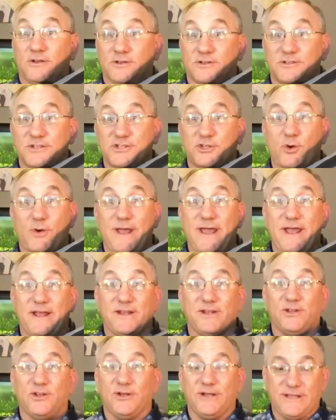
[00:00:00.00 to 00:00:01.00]
So let's go ahead
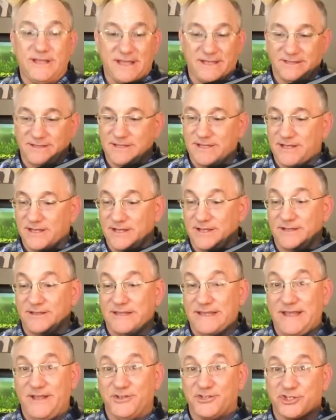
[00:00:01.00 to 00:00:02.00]
and look at uh,
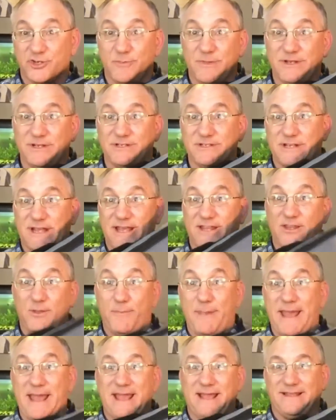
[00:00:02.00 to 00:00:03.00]
the instruments and the
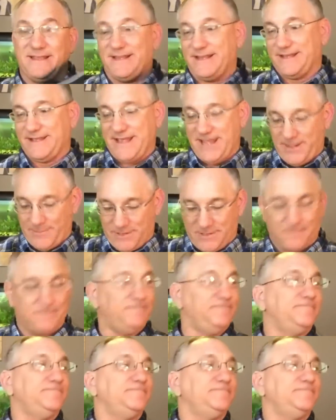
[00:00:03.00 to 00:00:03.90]
bag that it came in.